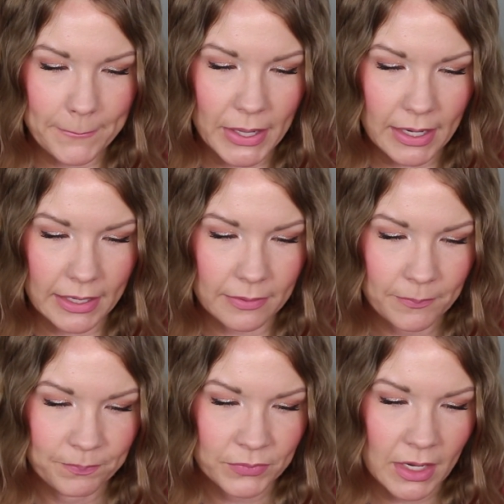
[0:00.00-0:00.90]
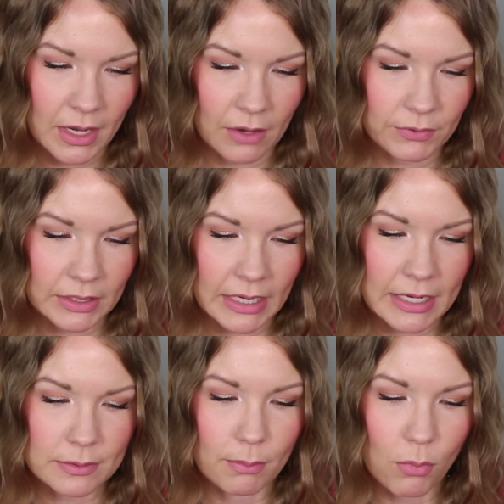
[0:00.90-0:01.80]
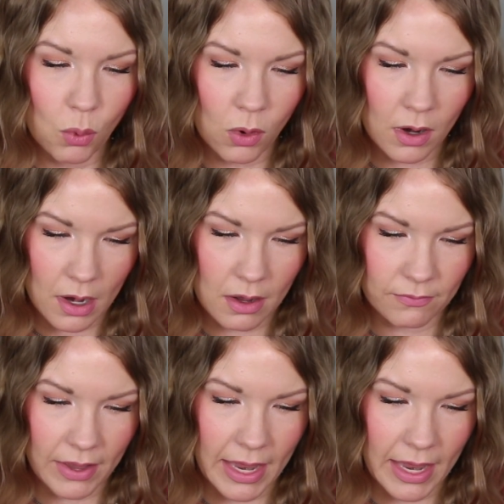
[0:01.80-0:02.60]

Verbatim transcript: but I feel like it has more of